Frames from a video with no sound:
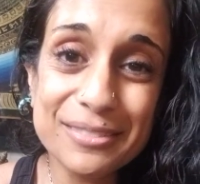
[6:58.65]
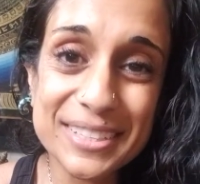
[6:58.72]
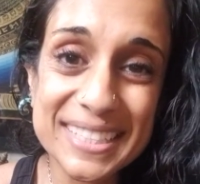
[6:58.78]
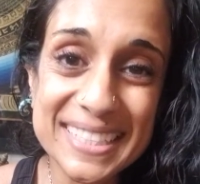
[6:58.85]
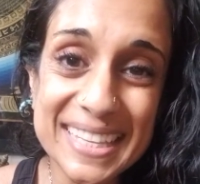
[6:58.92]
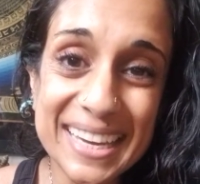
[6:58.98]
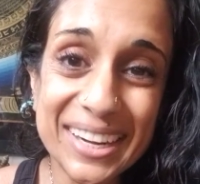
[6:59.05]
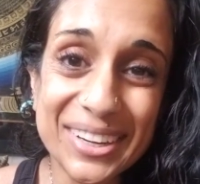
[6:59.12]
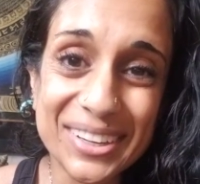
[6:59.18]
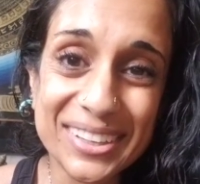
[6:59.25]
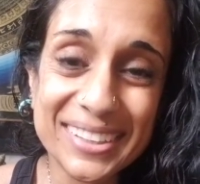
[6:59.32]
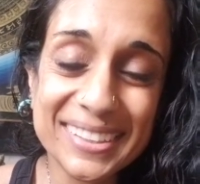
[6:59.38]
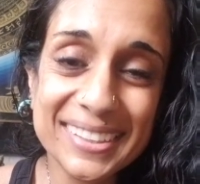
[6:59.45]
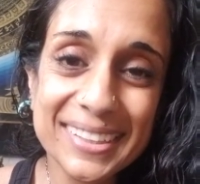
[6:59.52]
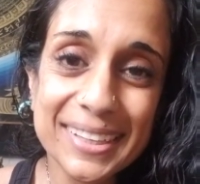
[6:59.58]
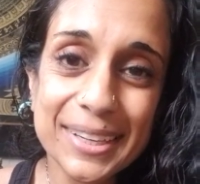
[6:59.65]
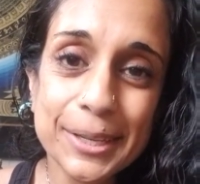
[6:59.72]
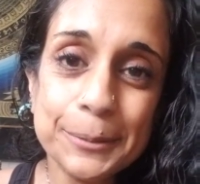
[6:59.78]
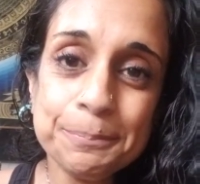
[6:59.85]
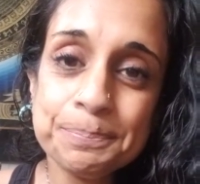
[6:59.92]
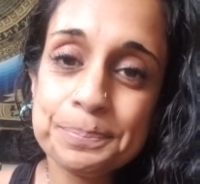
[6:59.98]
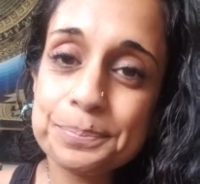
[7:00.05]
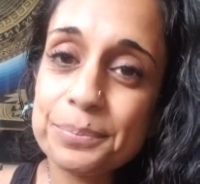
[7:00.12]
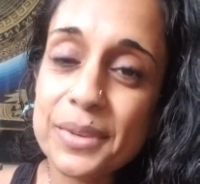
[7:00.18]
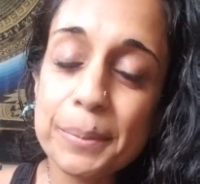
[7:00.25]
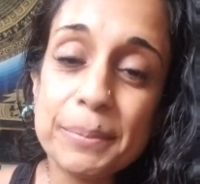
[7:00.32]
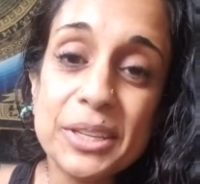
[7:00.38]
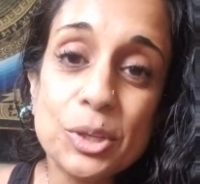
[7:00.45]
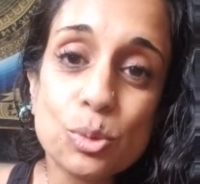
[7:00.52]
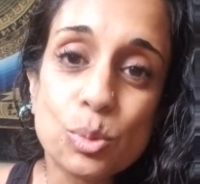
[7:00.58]
is there.
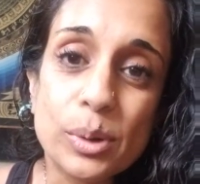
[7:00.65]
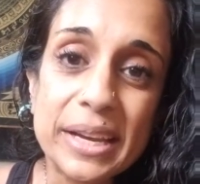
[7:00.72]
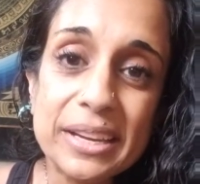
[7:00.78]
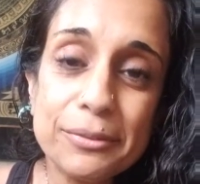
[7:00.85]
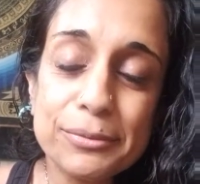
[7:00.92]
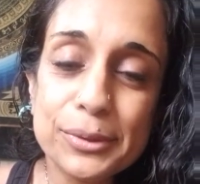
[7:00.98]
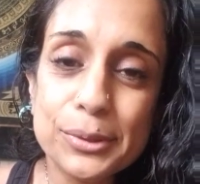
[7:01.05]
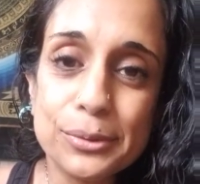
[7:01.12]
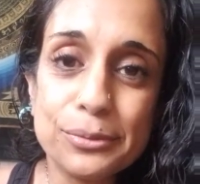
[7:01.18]
Be grateful